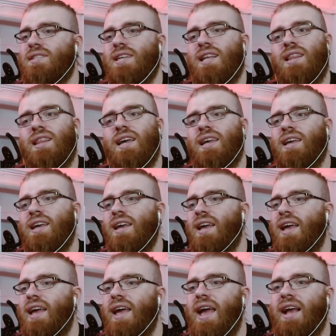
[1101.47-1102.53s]
was not like
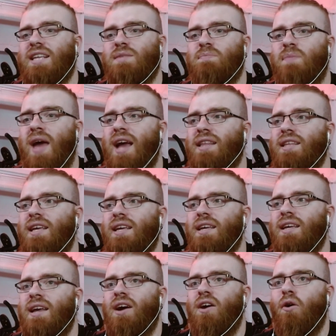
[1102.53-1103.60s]

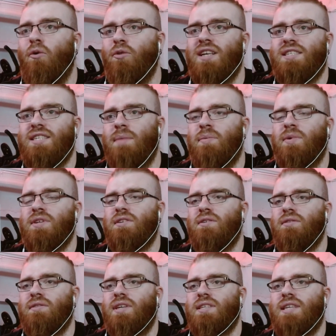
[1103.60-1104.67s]
expecting on this
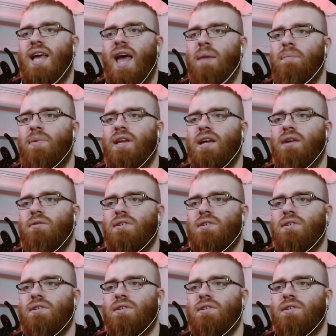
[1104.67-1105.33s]
episode this happening.